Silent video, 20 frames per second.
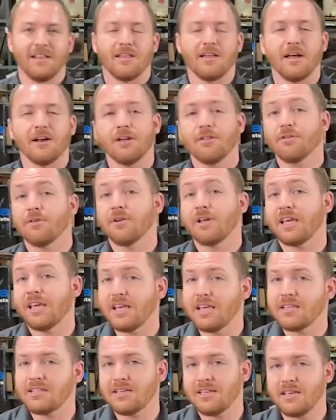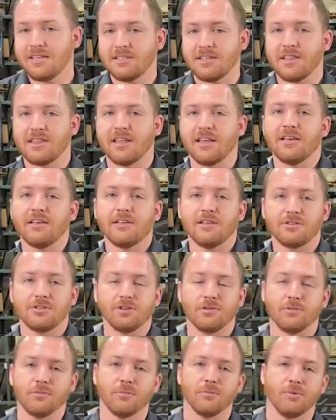Another easy thing is
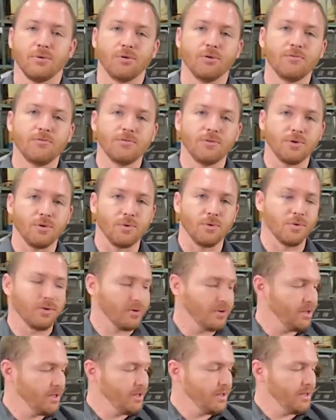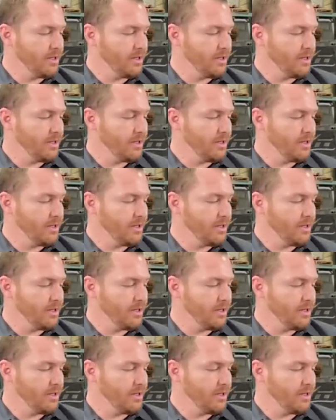to remove your